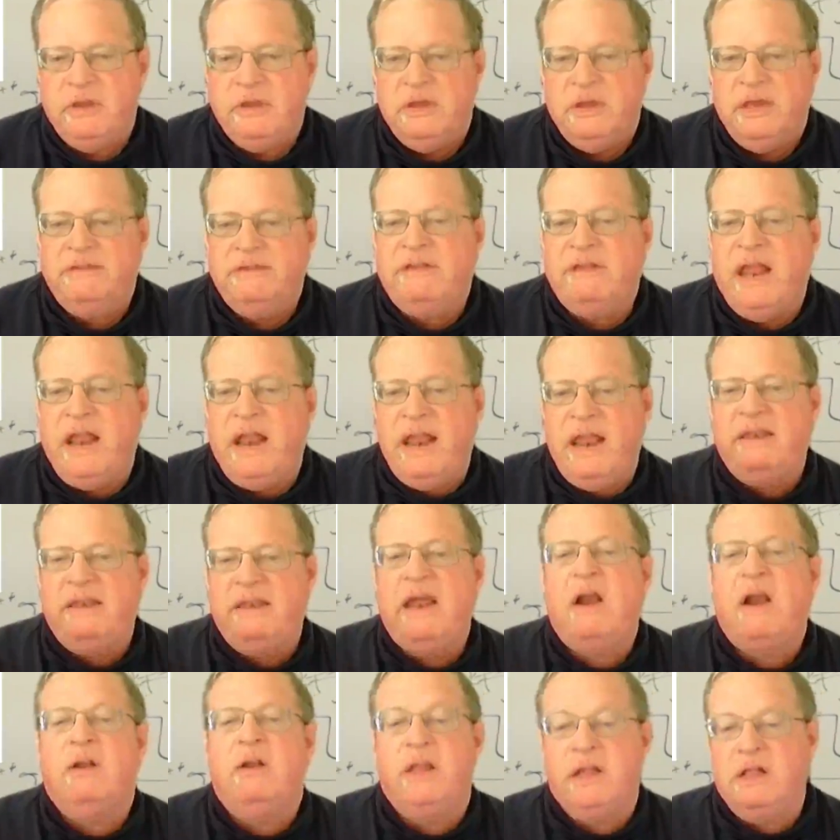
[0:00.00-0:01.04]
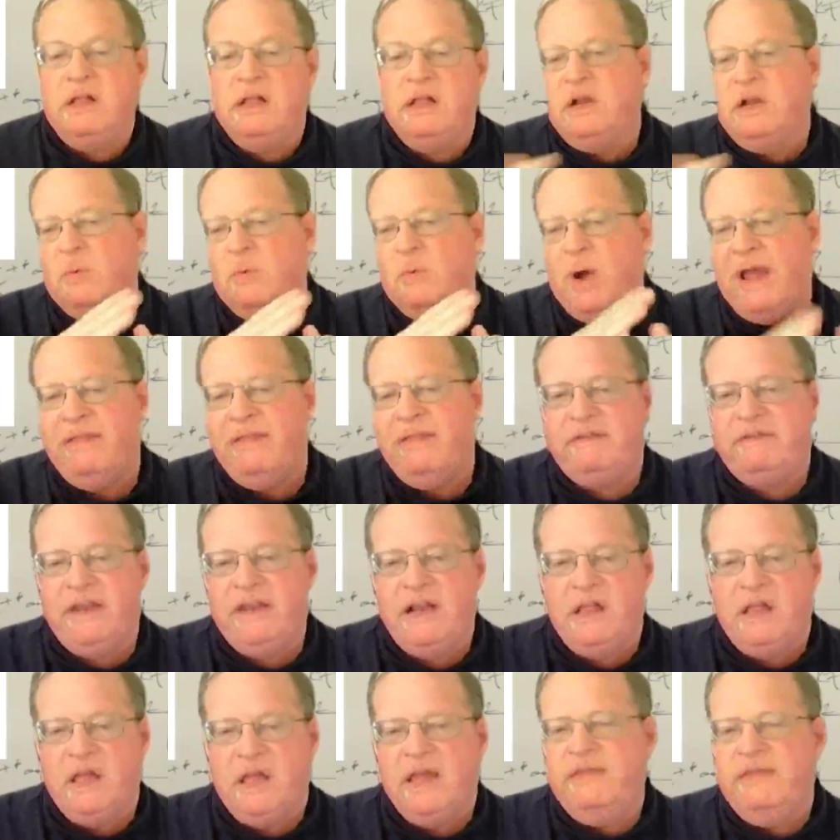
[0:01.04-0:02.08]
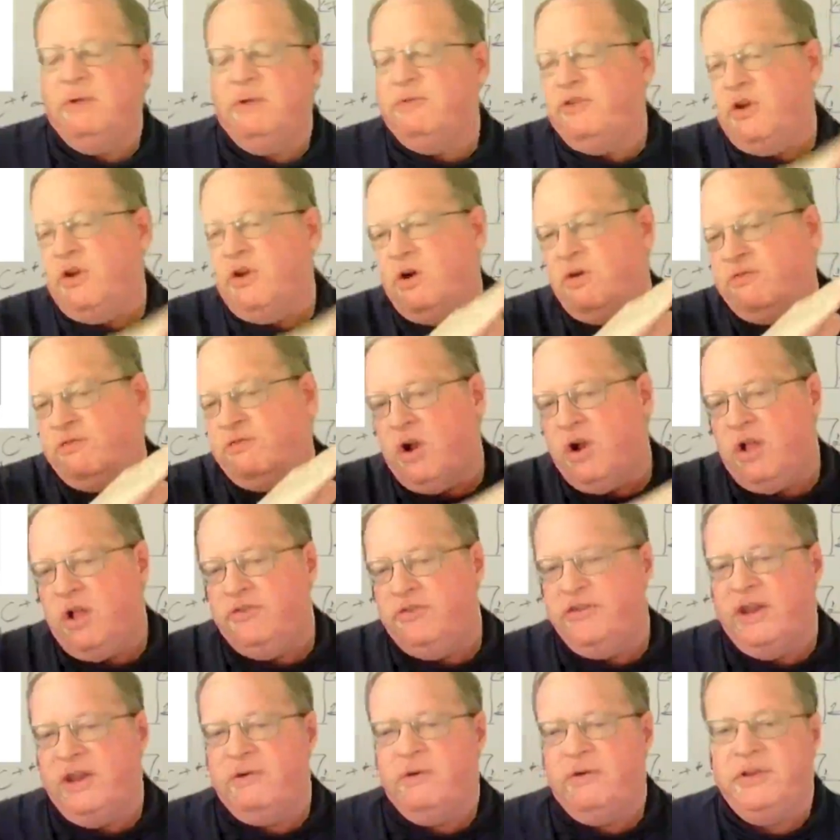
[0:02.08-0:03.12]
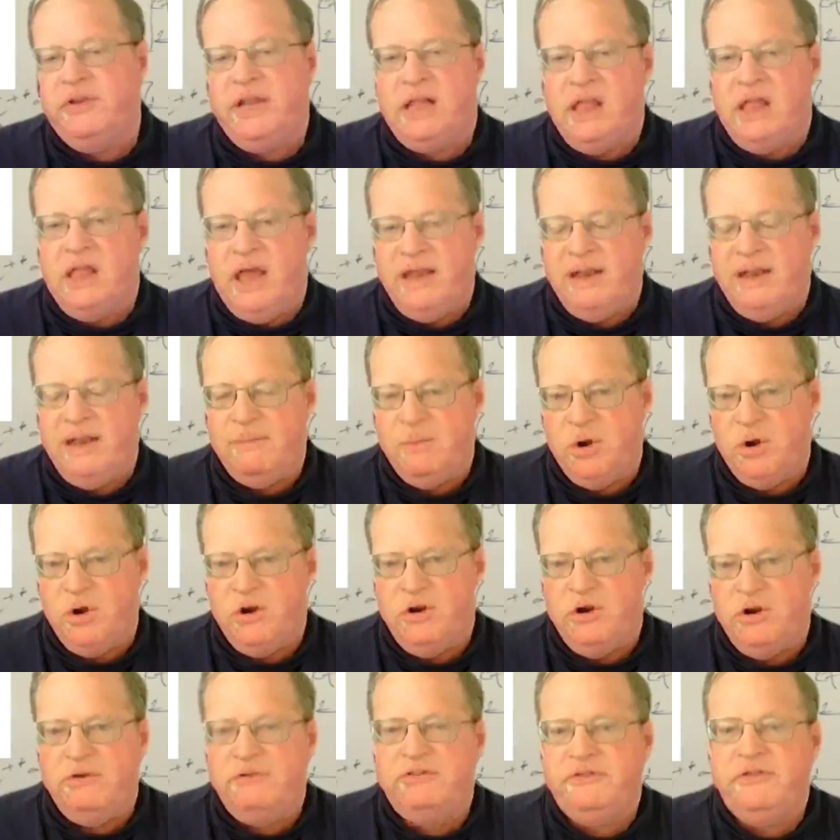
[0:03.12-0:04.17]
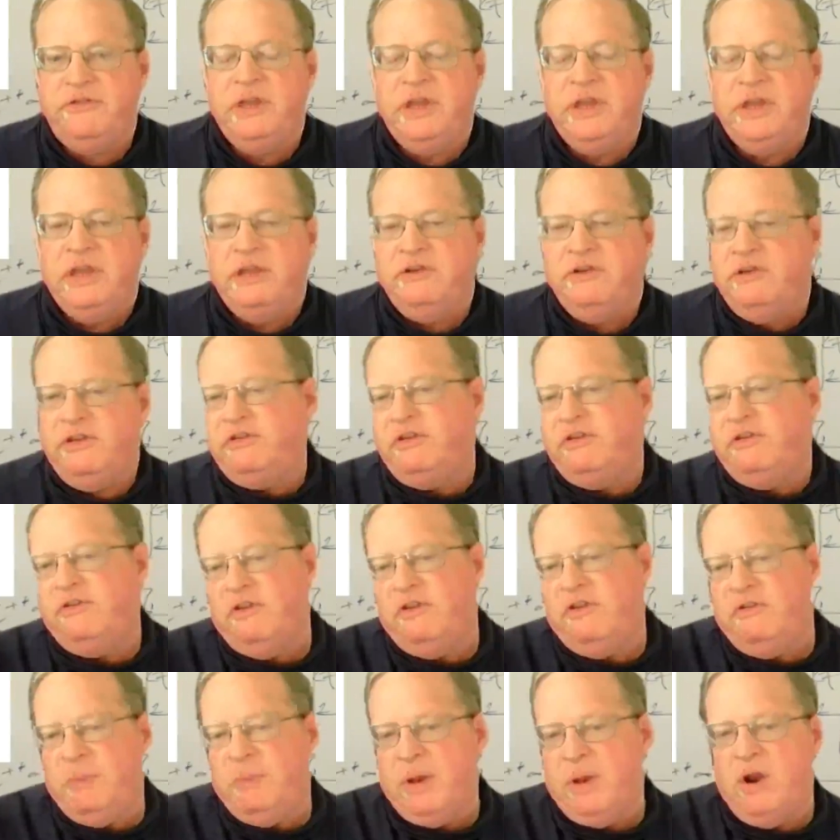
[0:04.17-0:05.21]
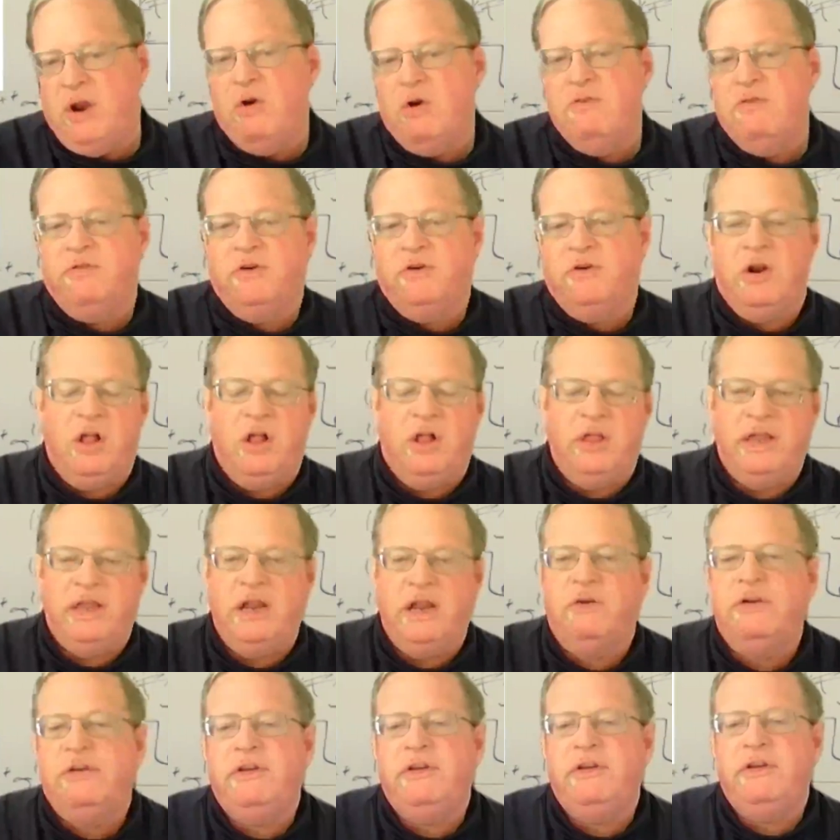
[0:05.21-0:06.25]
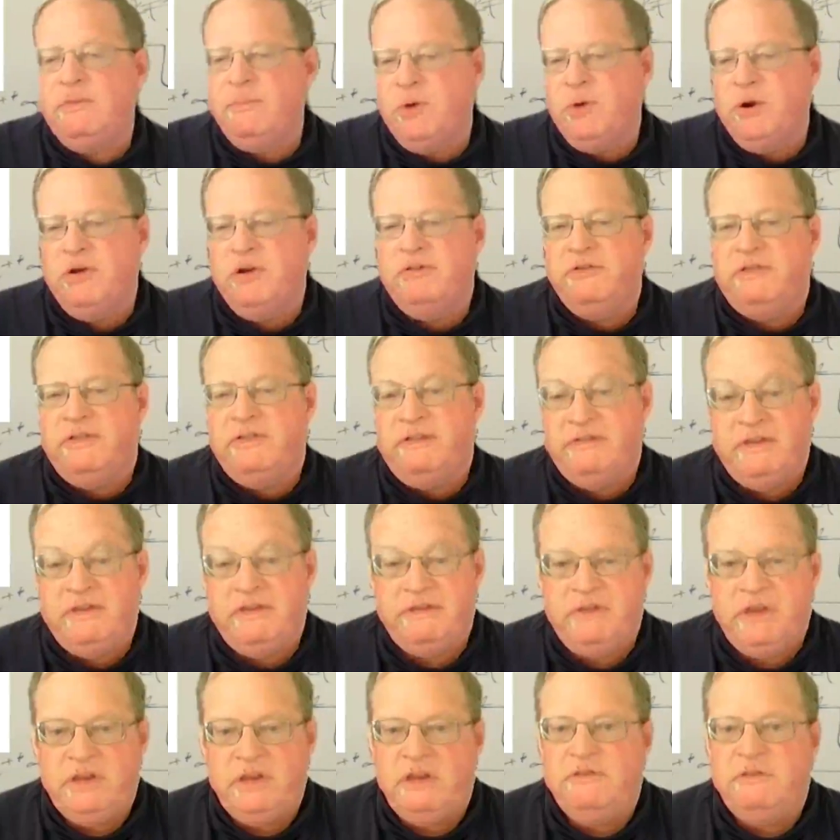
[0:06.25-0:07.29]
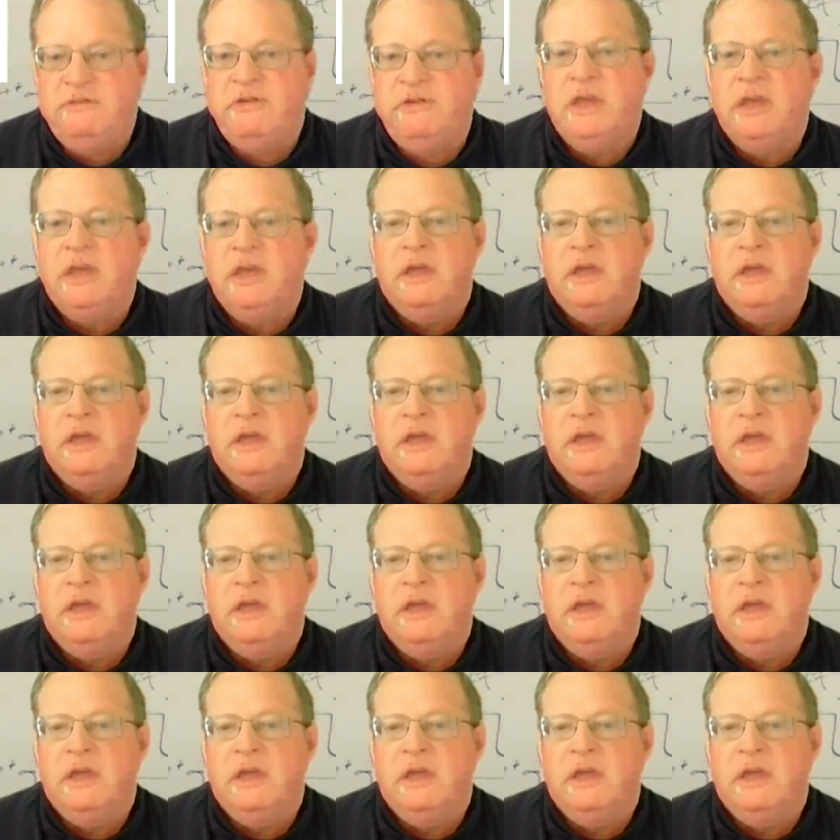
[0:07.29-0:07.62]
It's not entirely clear why this decline. There was an overall general decline in murders, just as there had been an overall increase in murders in the 60s.